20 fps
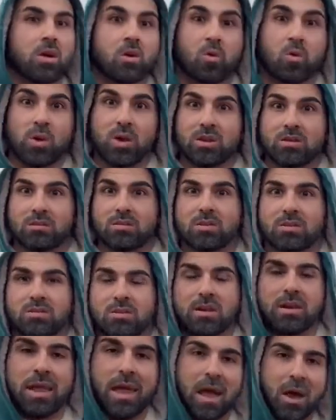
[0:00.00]
Wind is a
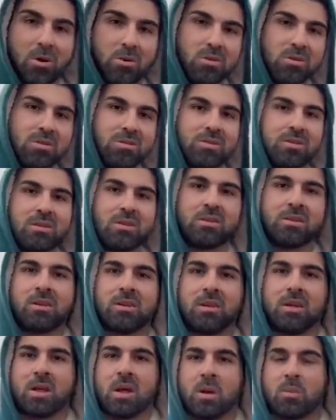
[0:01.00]
noun,
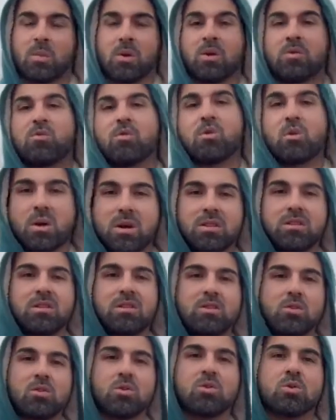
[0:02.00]
but if we wanted
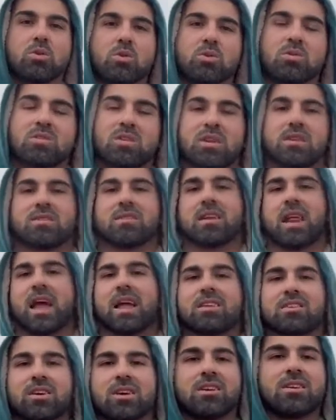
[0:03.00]
to use it as an
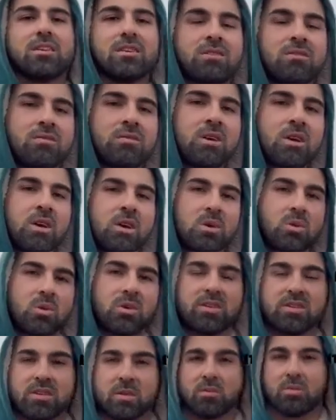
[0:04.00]
adjective, we
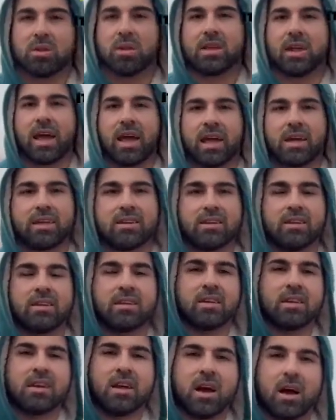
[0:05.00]
simply add
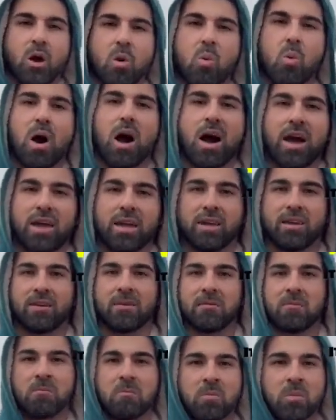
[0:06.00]
a y.
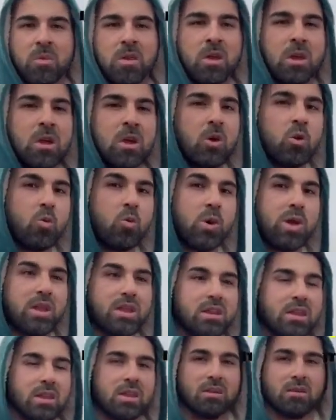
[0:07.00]

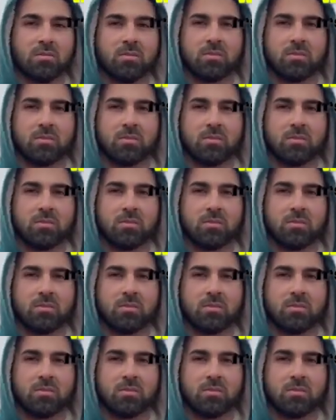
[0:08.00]
Windy.